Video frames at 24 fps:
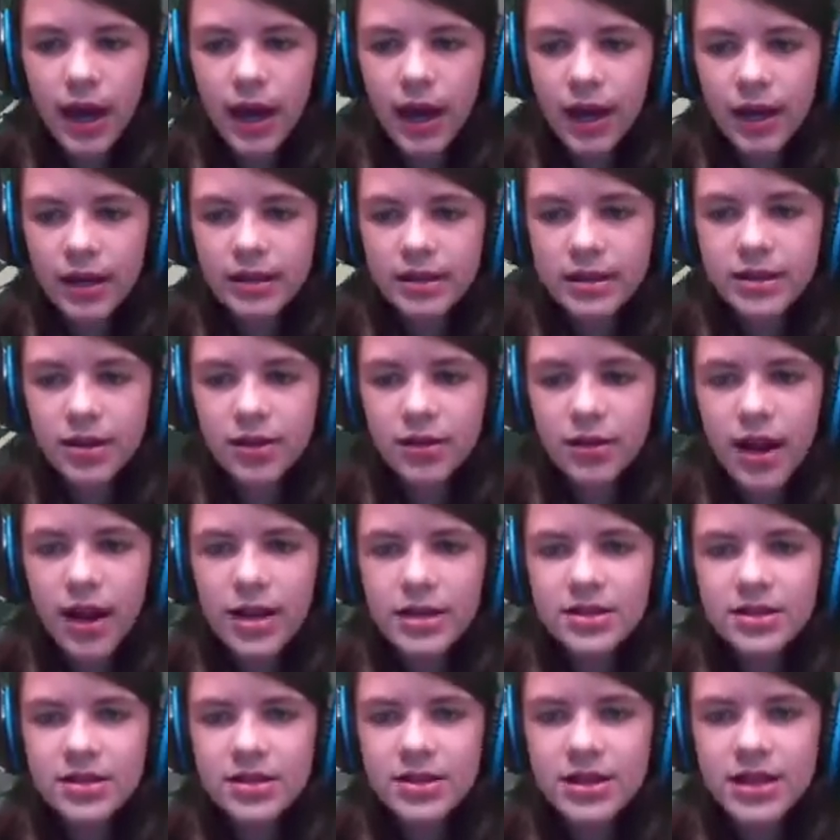So
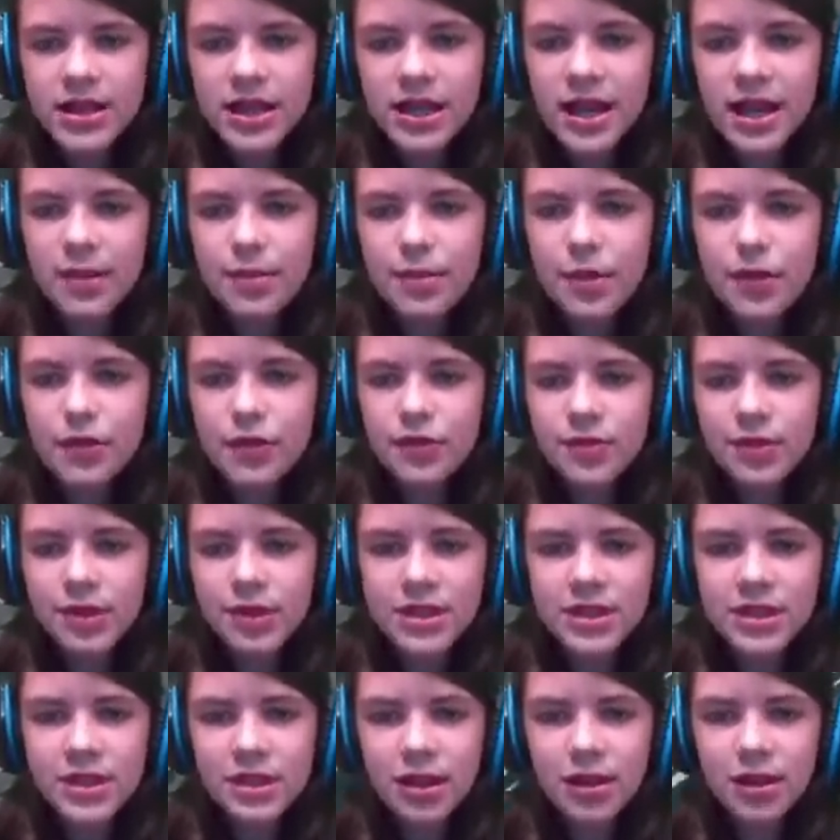as you can see, it moves really
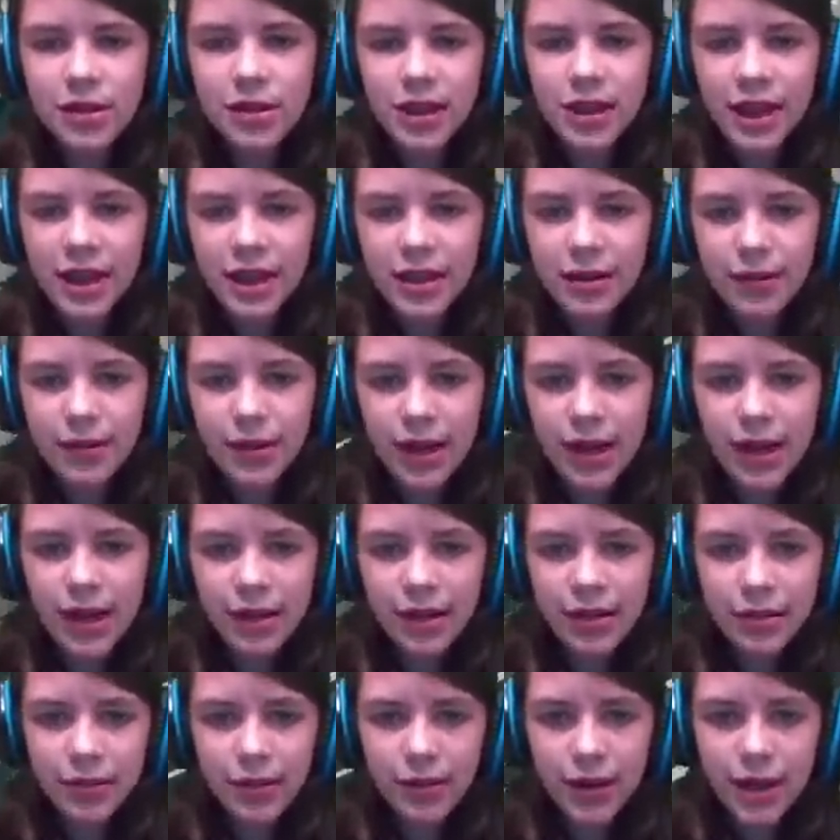slowly and he went out
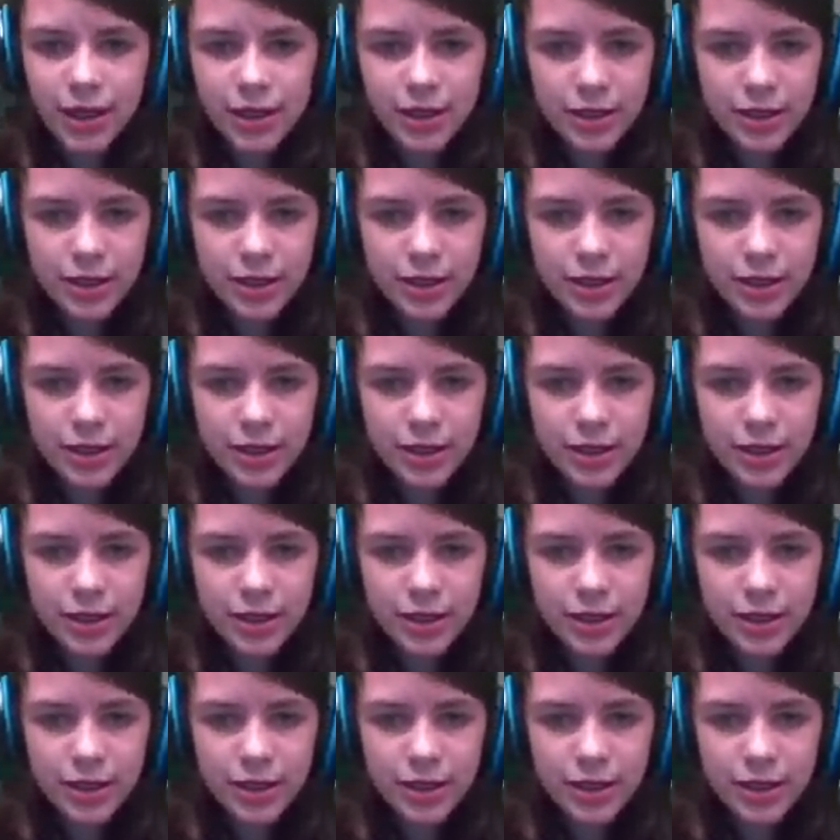of the range.